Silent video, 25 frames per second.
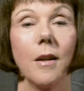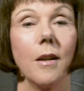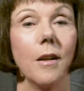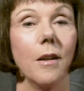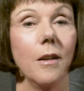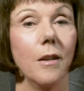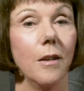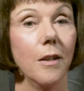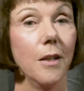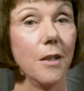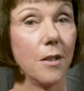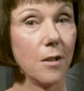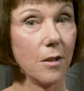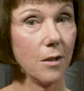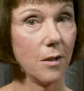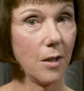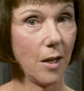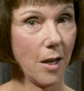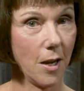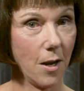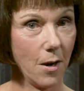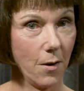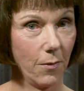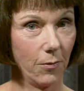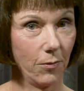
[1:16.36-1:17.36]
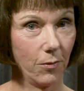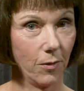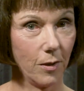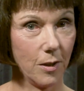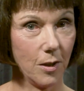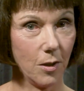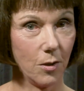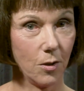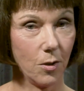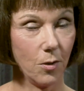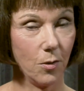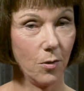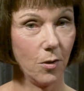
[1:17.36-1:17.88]
Listen carefully
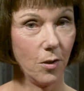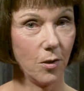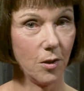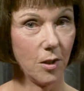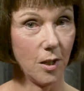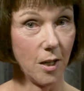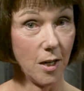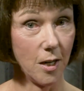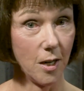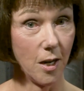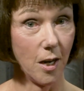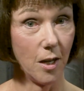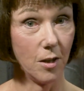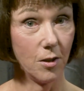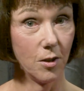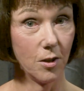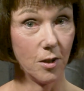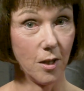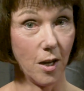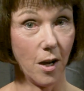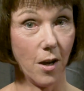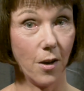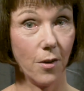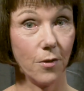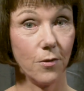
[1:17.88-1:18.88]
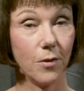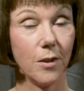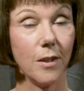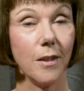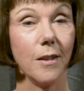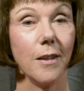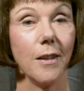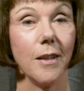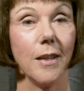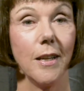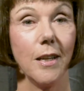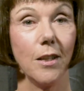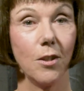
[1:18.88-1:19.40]
to the TH sound
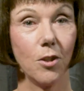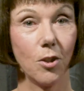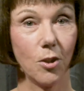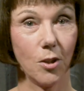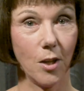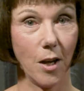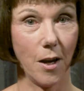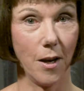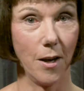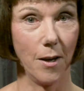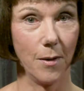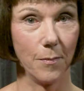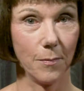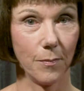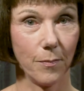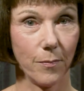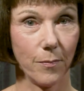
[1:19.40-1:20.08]
each time.